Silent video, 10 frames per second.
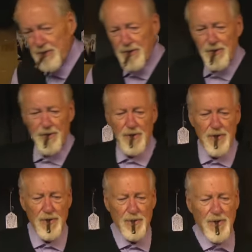with the
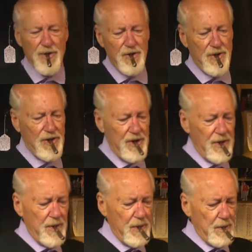the first uh,
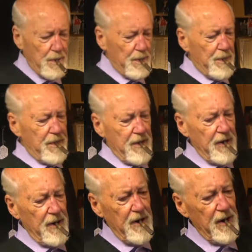
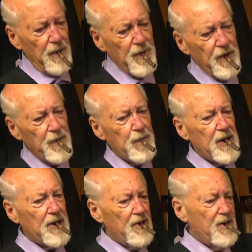the first
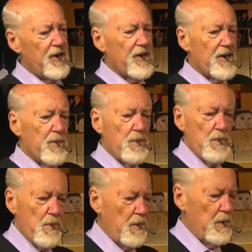box here.
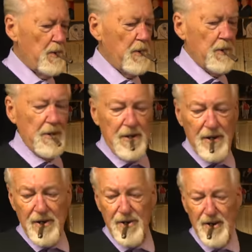
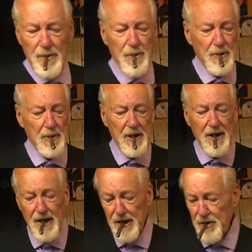This comes from a
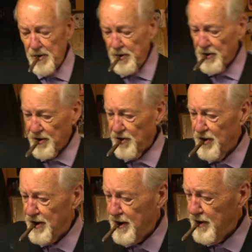guy in New York
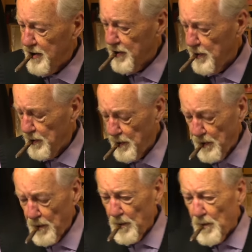City, and
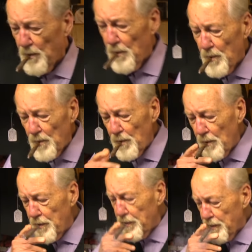so you got a
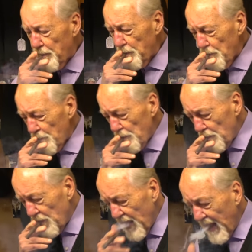T V there.
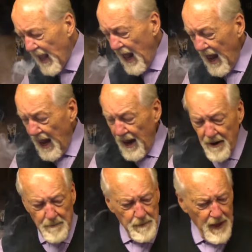
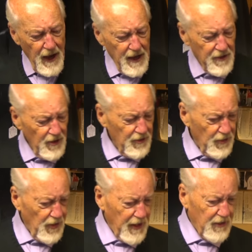Yeah, it does
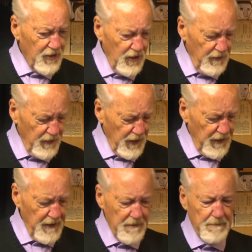look like a T
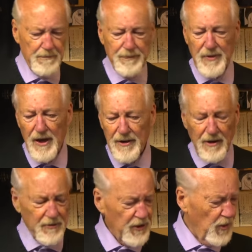V. I
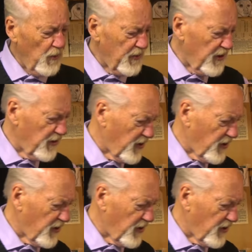never know what this